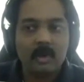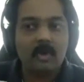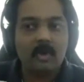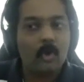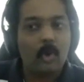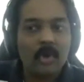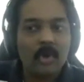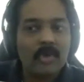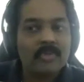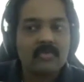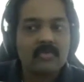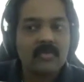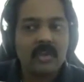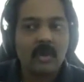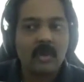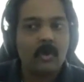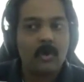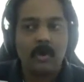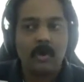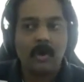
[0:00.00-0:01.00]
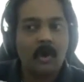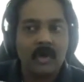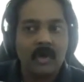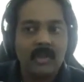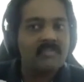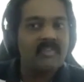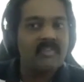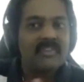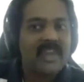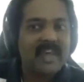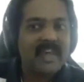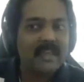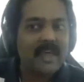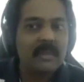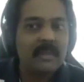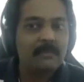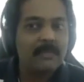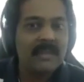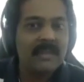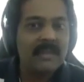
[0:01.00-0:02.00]
or OSV, or even
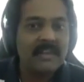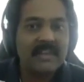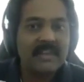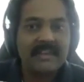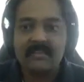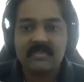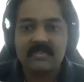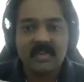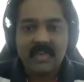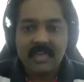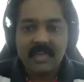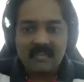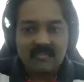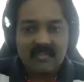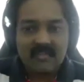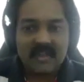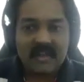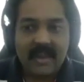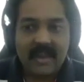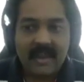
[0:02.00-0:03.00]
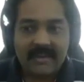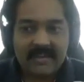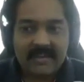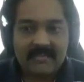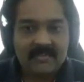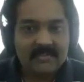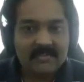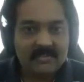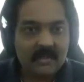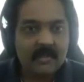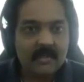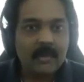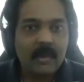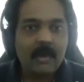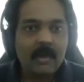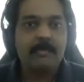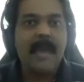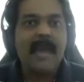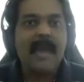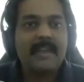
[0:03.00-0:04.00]
Alpine Linux, we are at least
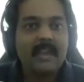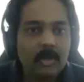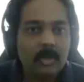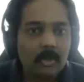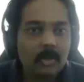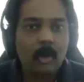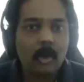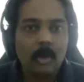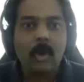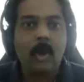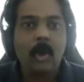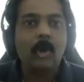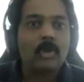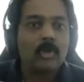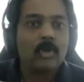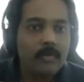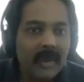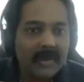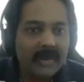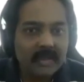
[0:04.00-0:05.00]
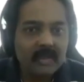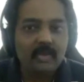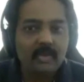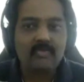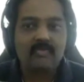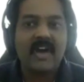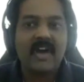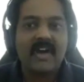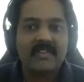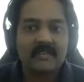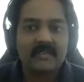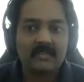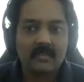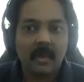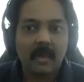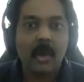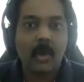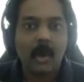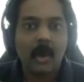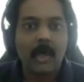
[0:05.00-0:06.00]
a magnitude or order of magnitude fast
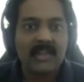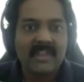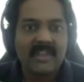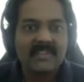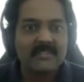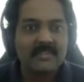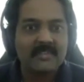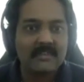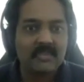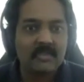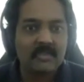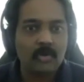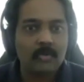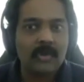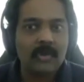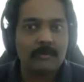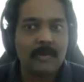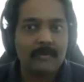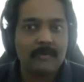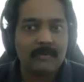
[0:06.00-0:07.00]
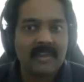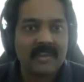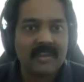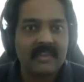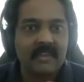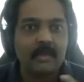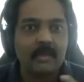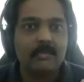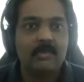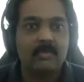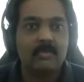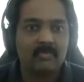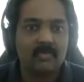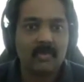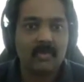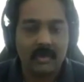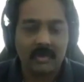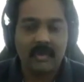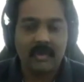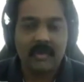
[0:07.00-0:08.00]
or less consuming memory in terms of,
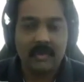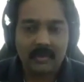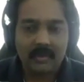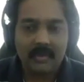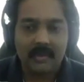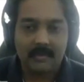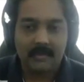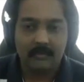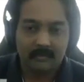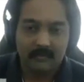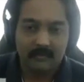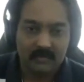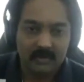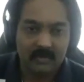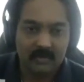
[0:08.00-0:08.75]
yeah.